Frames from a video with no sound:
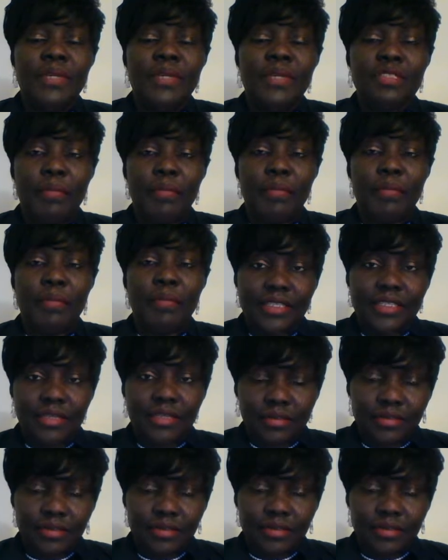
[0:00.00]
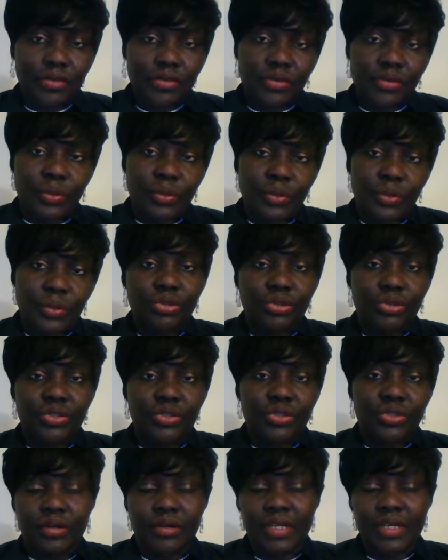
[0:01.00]
is Blessyn with
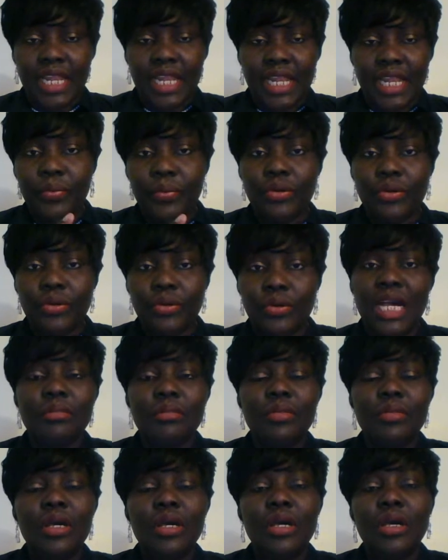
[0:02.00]
children during her program.